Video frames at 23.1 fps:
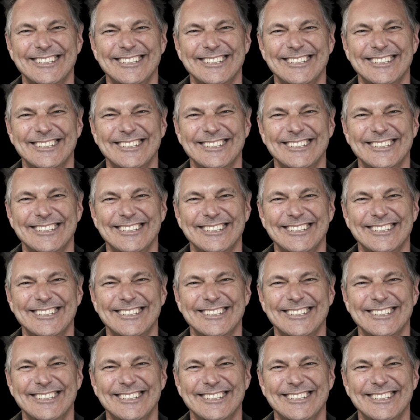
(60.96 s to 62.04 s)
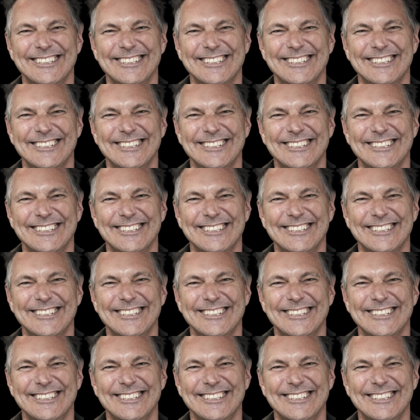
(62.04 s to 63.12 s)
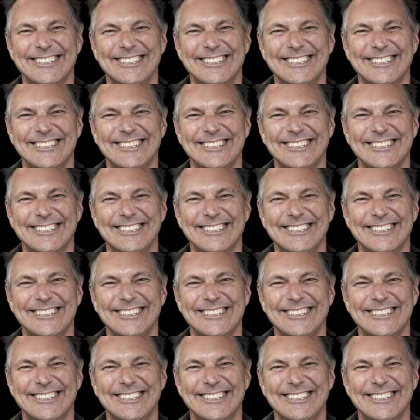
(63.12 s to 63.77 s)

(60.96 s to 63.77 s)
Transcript: The face doesn't move, so there is nothing to read.